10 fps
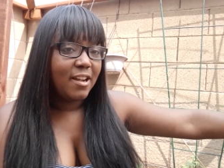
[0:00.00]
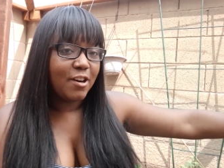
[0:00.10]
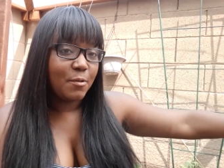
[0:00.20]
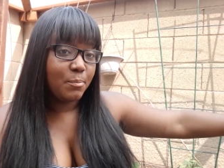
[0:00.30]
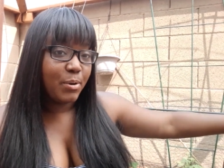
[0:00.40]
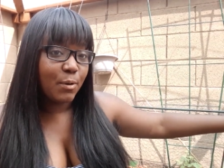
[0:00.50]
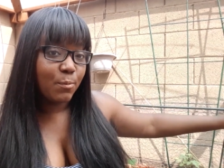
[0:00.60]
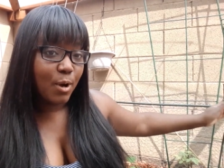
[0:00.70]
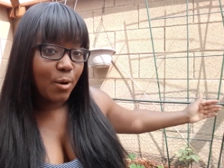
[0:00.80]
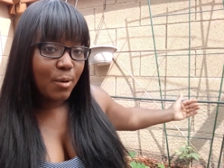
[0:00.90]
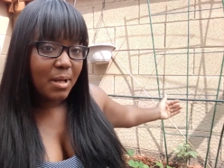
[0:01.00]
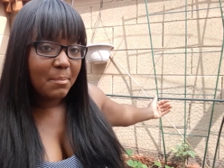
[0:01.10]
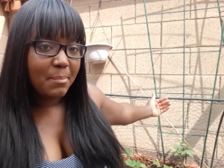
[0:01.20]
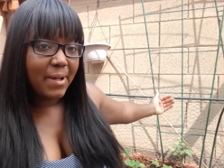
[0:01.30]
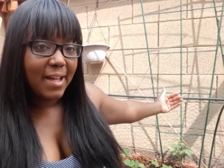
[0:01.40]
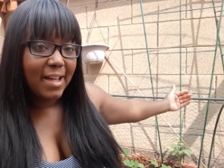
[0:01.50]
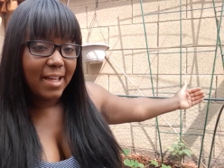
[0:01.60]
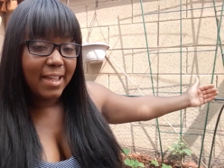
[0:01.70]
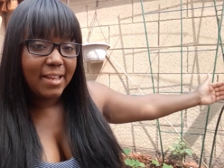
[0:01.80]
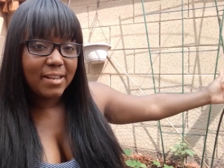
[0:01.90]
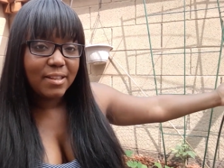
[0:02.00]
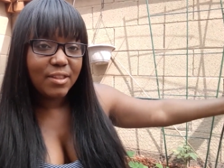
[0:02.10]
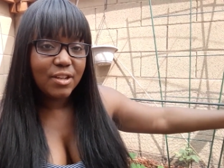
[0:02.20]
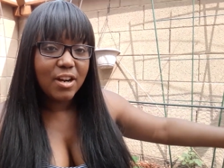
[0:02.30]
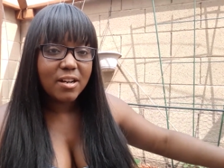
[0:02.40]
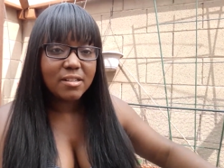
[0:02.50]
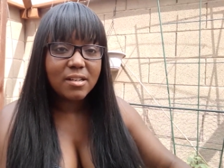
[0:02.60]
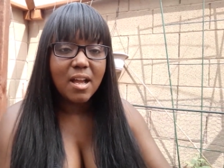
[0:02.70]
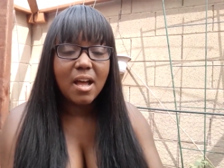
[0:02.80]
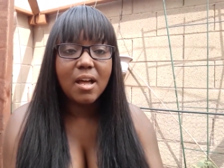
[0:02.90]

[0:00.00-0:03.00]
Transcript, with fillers: or put a row behind the garden